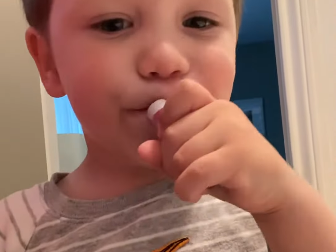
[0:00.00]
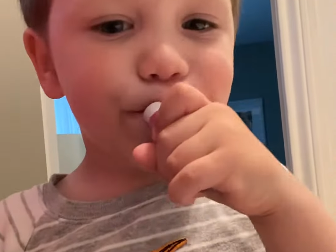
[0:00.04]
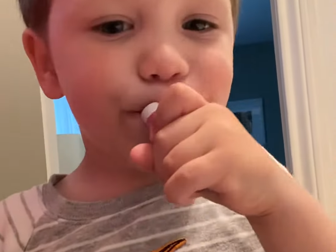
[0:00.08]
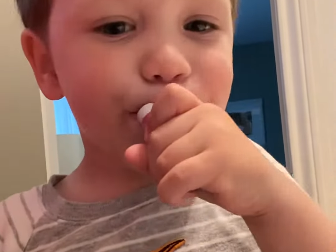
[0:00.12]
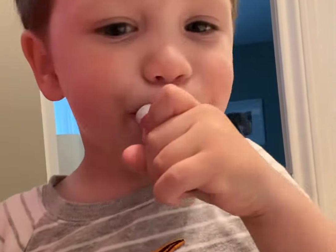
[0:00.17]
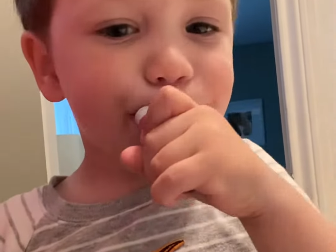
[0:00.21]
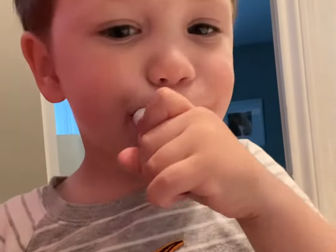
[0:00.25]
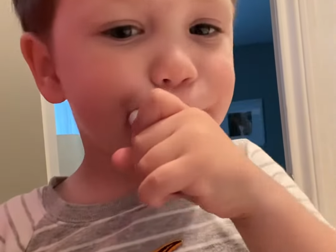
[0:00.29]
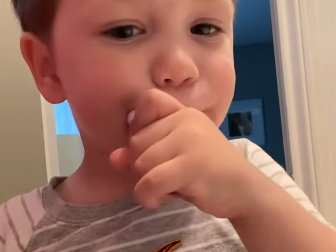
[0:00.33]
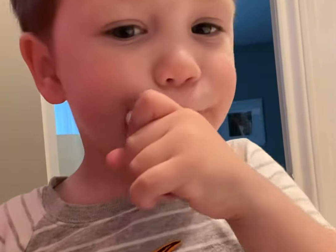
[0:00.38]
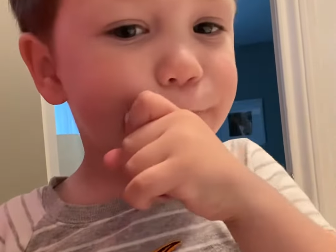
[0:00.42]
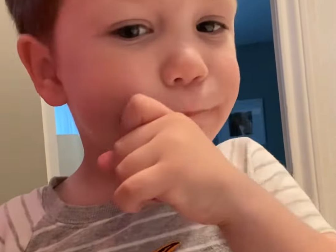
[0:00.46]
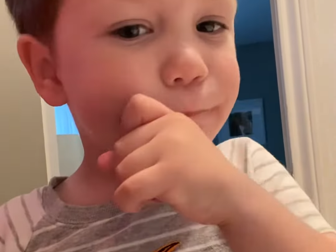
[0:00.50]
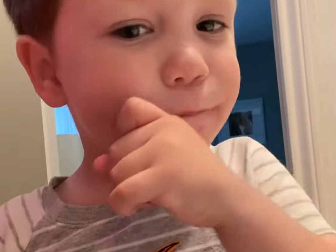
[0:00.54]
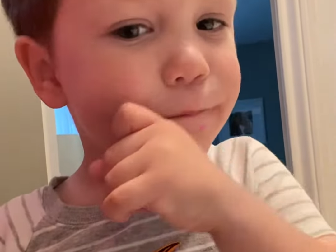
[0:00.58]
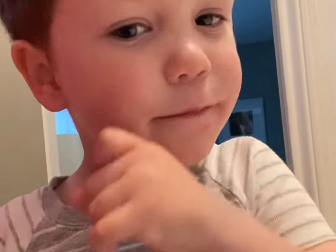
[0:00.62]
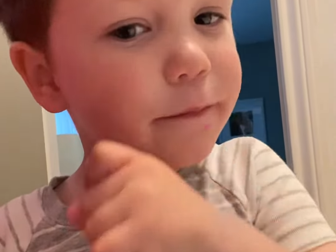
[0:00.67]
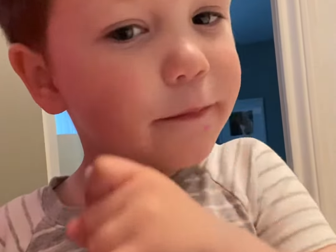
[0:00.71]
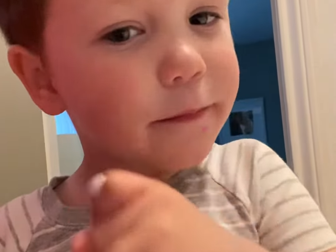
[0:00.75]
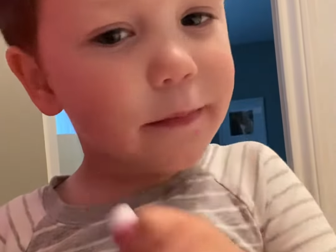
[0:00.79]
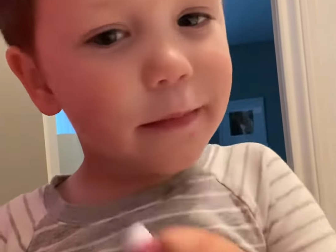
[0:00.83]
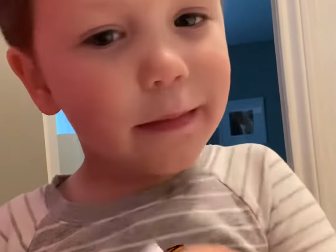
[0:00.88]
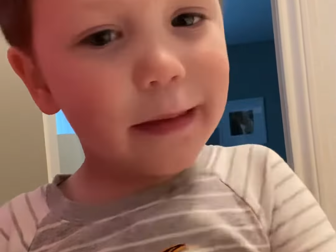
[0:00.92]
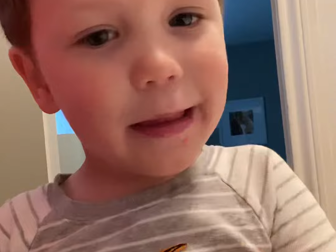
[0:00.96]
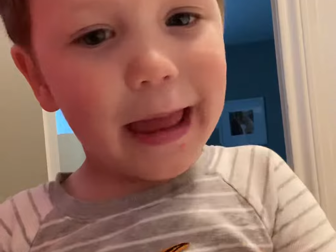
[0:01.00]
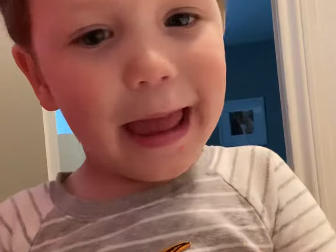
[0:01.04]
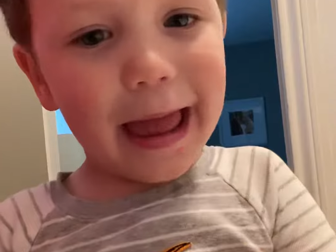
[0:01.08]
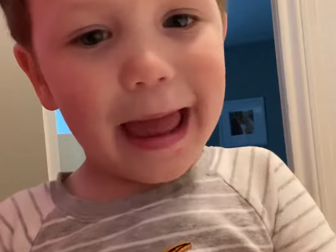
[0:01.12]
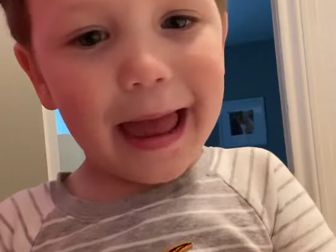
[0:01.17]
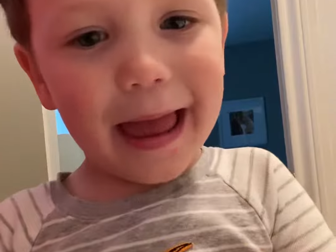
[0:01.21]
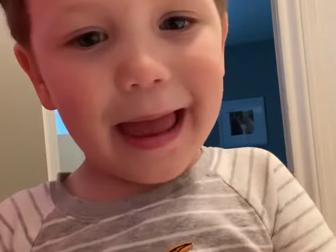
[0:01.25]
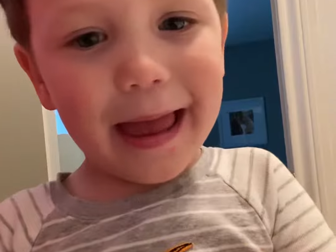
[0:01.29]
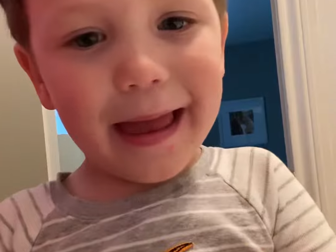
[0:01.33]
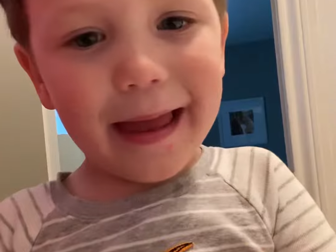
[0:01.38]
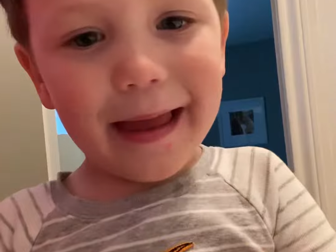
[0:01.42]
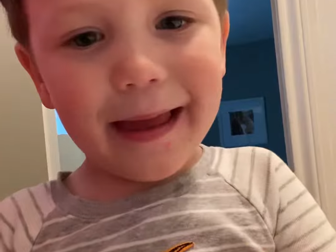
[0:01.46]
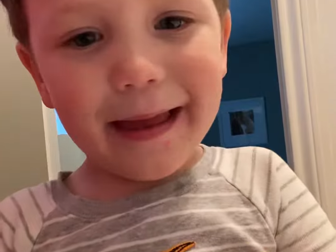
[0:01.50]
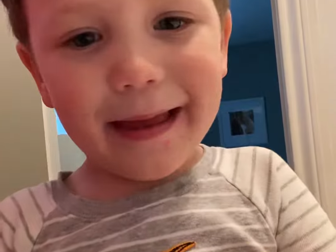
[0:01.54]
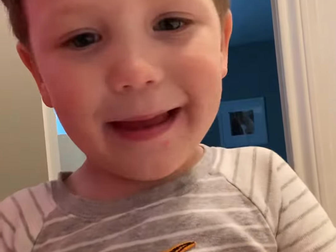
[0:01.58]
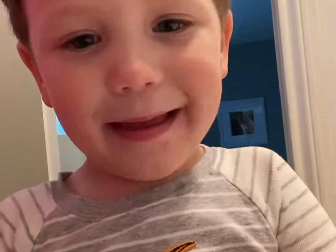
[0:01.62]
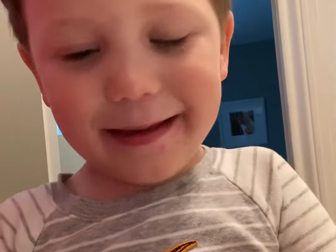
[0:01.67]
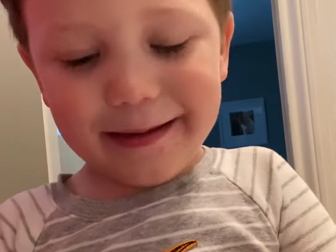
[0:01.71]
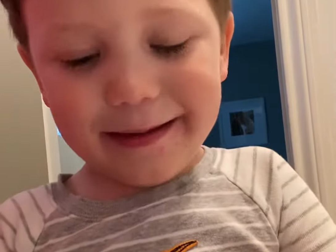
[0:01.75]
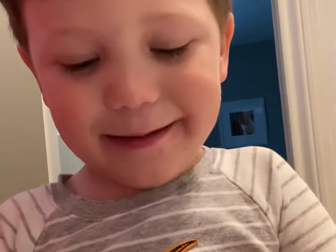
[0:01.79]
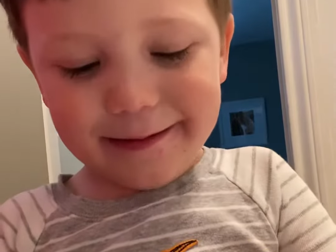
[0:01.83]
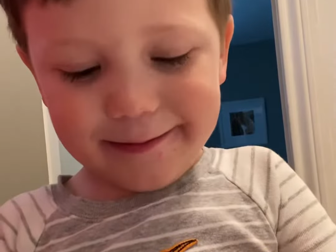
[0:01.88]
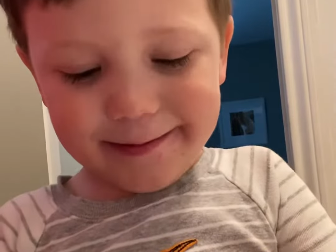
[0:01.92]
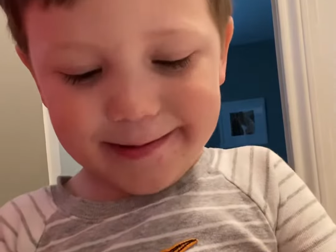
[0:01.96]
Are you getting it on your lips?
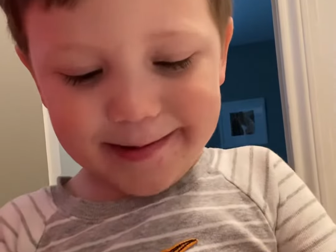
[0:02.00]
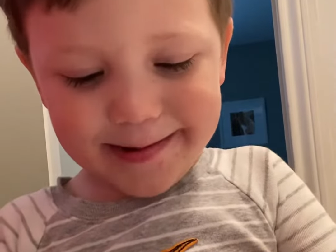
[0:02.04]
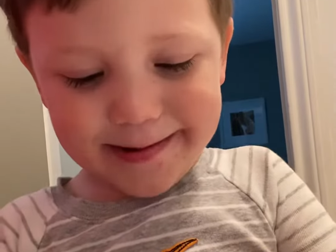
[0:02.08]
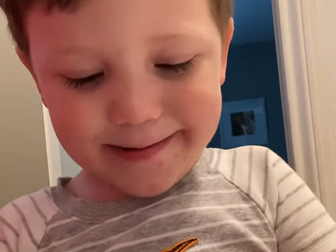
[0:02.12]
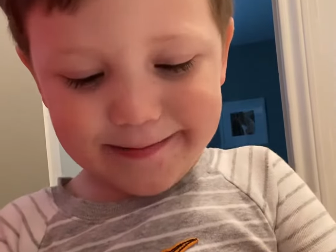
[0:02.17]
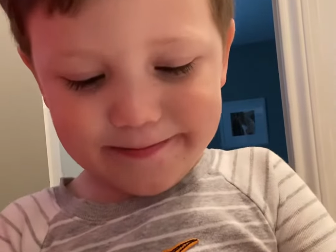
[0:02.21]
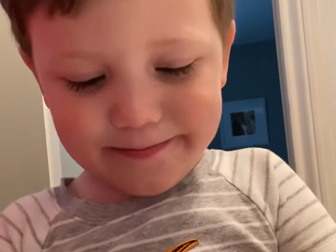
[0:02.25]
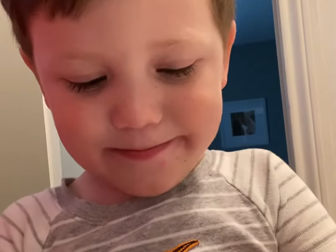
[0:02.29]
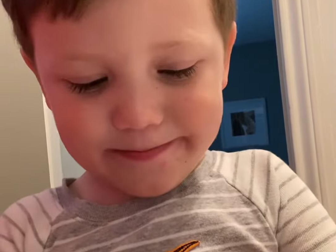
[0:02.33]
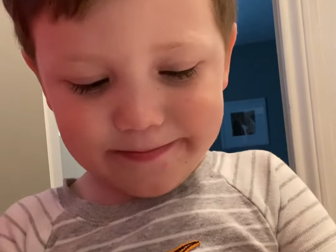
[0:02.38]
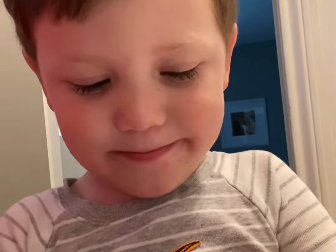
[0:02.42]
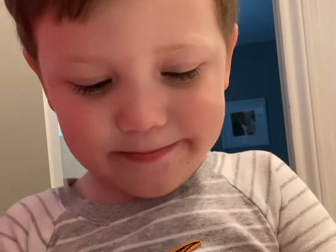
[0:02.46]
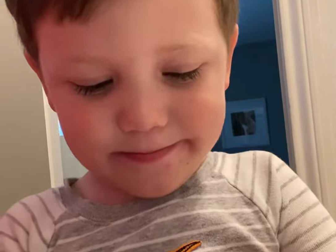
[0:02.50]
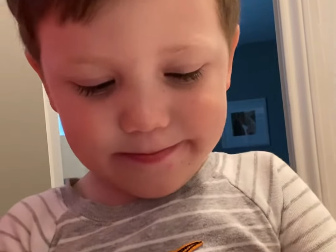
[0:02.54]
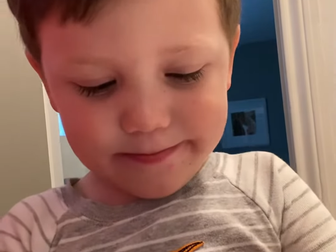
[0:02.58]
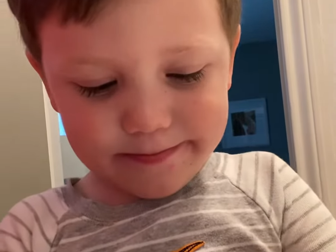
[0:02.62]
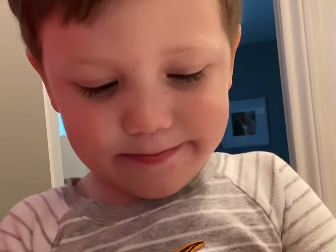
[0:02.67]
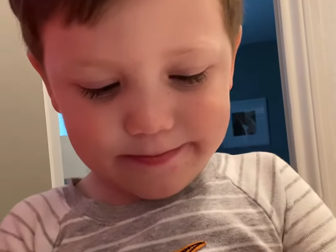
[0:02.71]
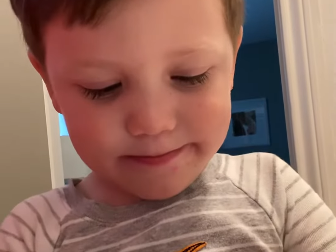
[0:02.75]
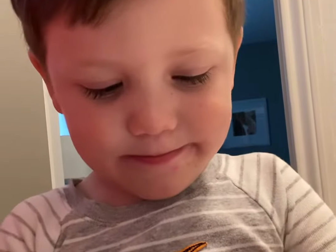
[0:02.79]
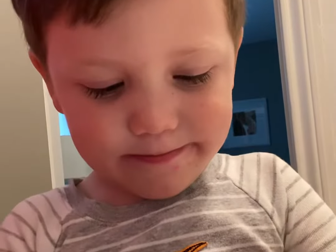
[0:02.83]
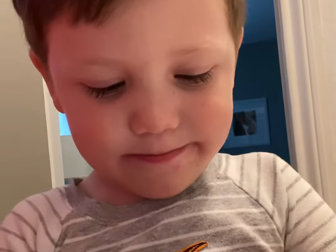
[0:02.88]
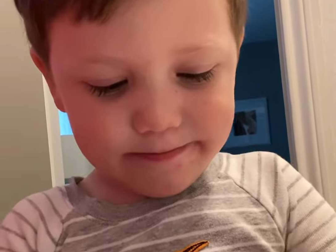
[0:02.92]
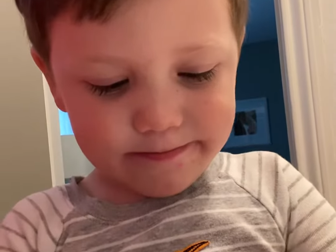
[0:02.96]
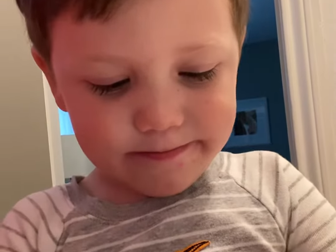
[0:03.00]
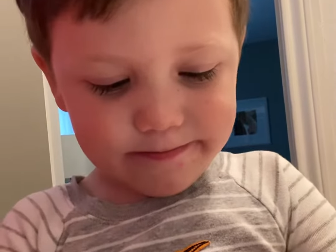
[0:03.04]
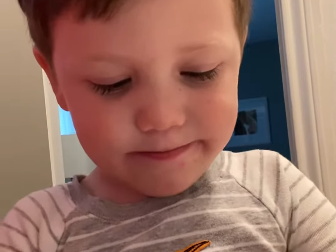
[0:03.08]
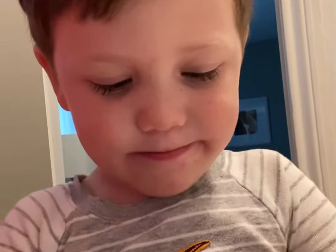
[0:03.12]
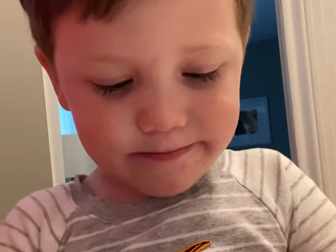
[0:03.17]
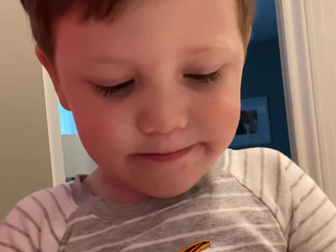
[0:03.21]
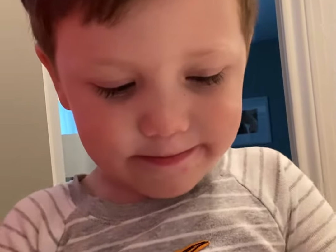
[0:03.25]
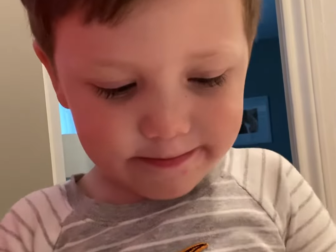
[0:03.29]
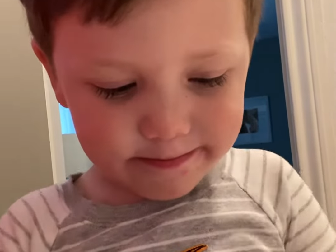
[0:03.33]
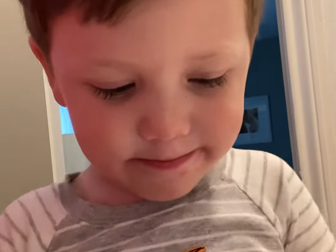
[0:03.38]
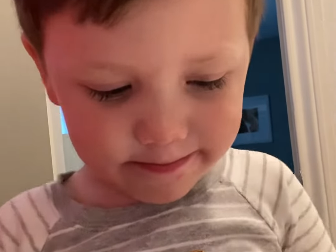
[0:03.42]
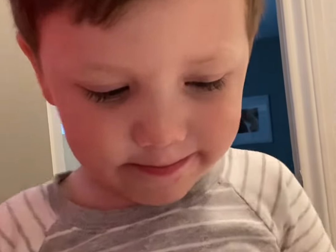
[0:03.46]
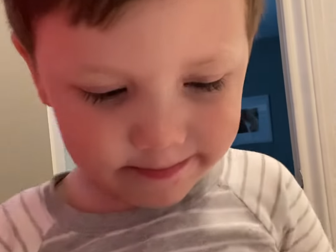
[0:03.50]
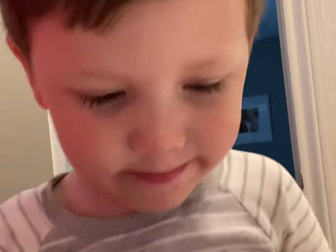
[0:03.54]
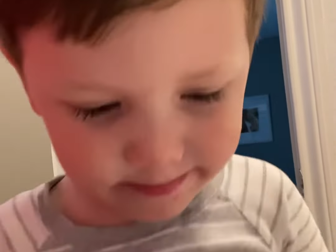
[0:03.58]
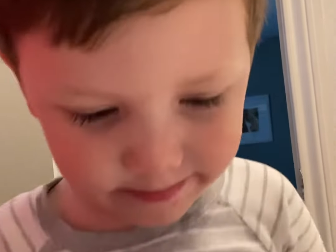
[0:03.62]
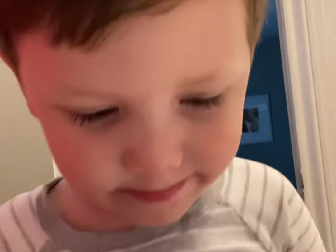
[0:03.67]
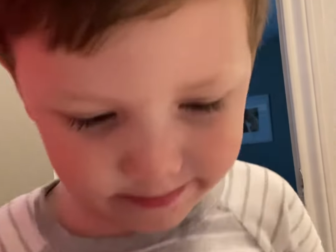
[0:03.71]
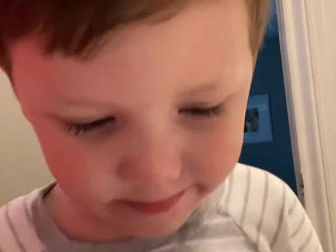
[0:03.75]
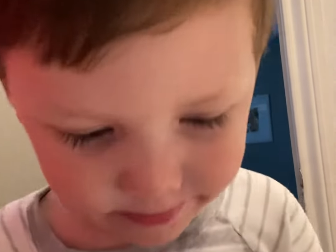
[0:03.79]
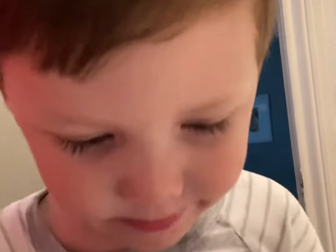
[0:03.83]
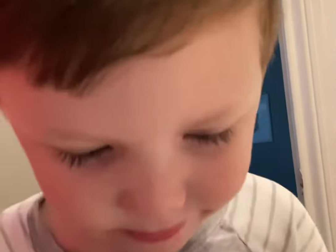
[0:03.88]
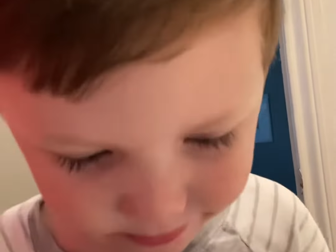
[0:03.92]
Mm-hmm. Mm, that one